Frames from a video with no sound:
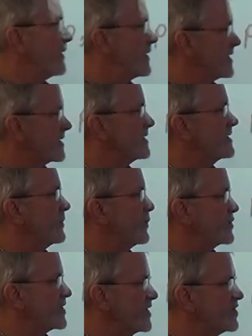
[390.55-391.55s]
This is the
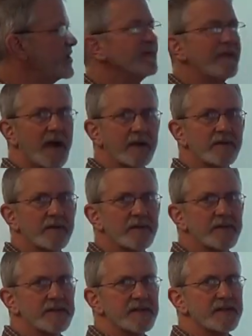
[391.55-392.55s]
position vector.
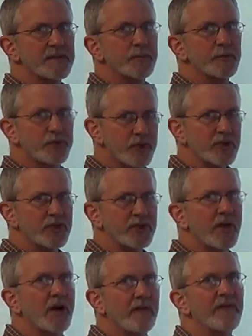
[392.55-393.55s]
This is the
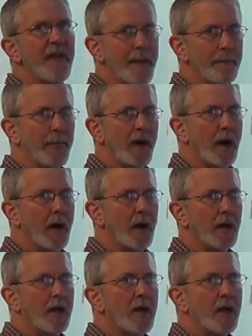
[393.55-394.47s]
position of that bug.